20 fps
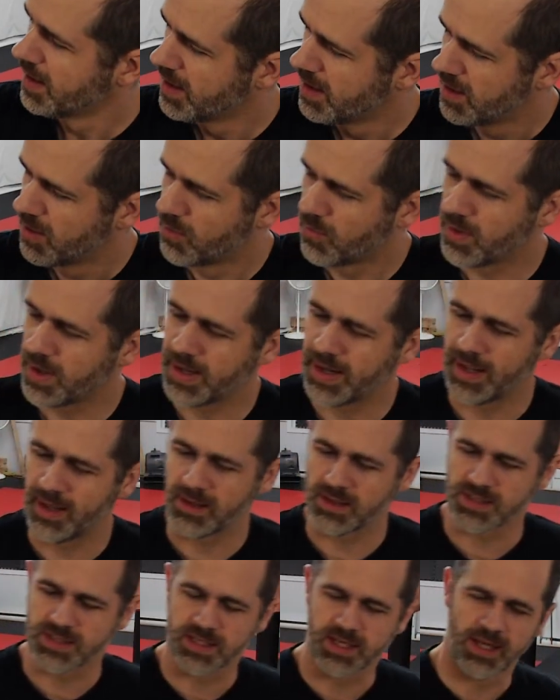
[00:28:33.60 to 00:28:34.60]
What
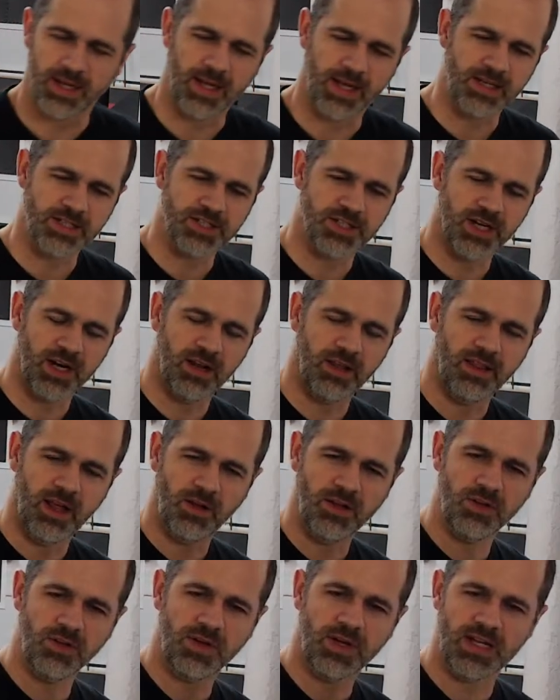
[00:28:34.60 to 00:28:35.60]
else can I share
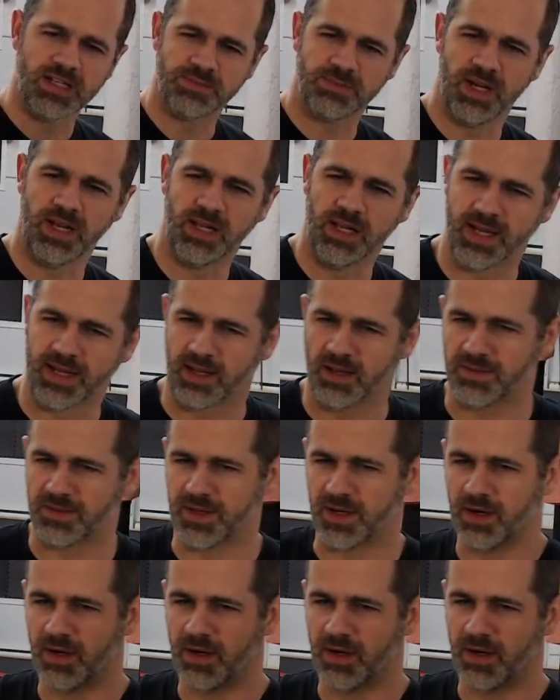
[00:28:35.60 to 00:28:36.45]
that you guys might like out there?